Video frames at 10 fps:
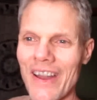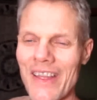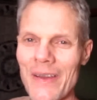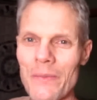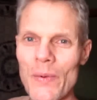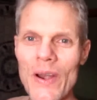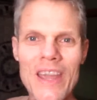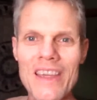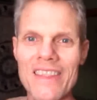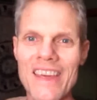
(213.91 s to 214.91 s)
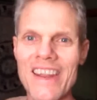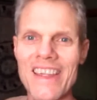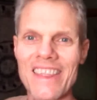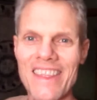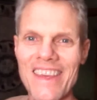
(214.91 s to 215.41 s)
want to breathe
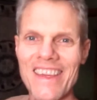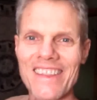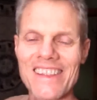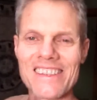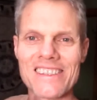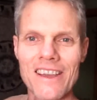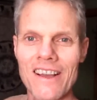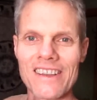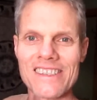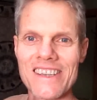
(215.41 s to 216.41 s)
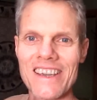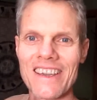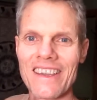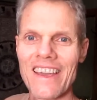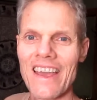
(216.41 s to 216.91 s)
anything that's
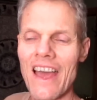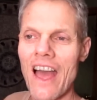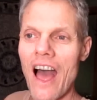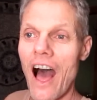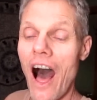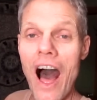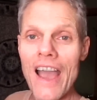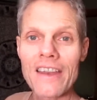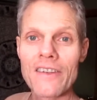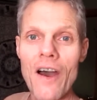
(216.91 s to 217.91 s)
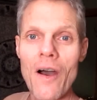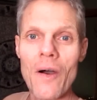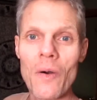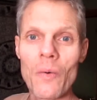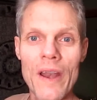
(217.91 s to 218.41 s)
toxic. I
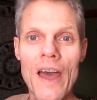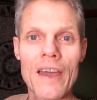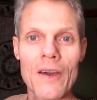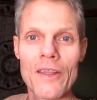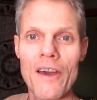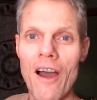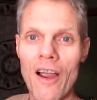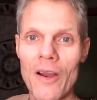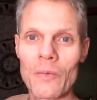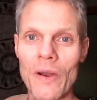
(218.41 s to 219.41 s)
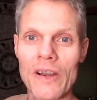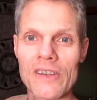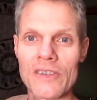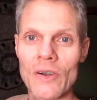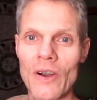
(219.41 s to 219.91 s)
know when I go to the hardware
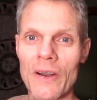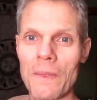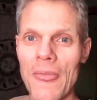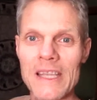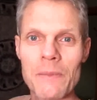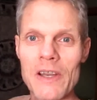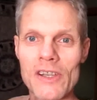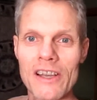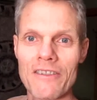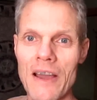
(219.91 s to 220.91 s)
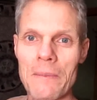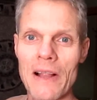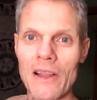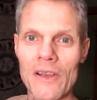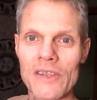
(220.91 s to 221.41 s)
store, especially if I'm
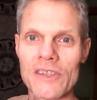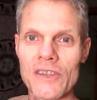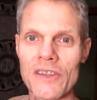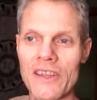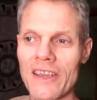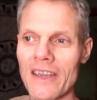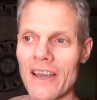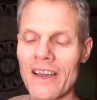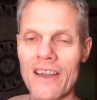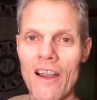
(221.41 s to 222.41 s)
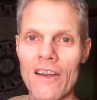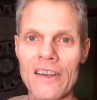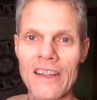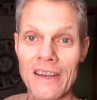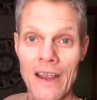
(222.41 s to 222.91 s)
close to the uh,
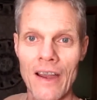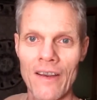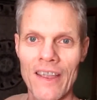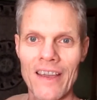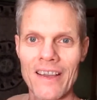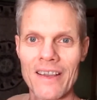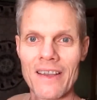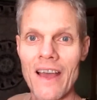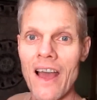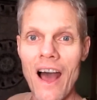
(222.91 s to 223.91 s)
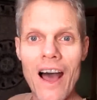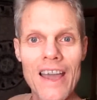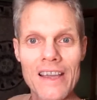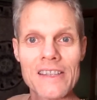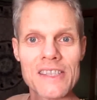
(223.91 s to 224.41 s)
gardening area,
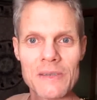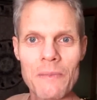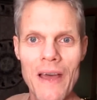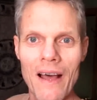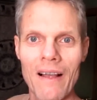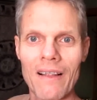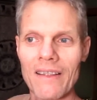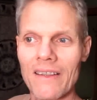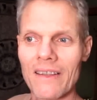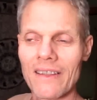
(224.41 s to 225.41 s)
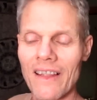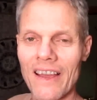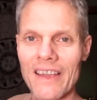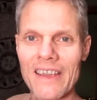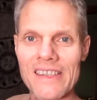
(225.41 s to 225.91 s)
I can smell
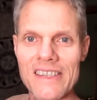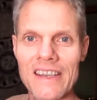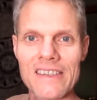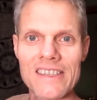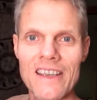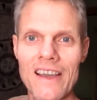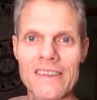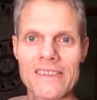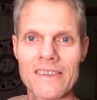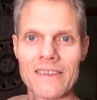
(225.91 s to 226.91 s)
like insecticides.